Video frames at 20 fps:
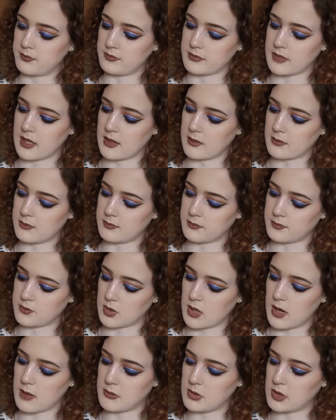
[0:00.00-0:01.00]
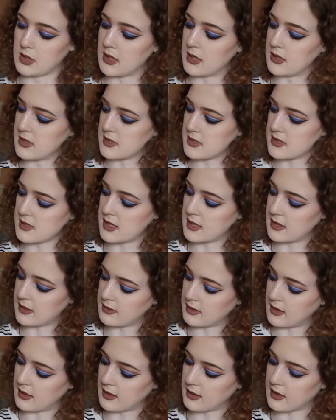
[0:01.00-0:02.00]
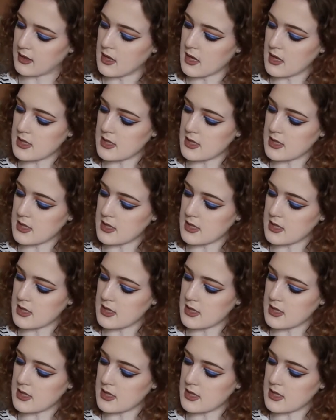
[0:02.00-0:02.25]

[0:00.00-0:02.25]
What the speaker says: like primary colours kind of thing.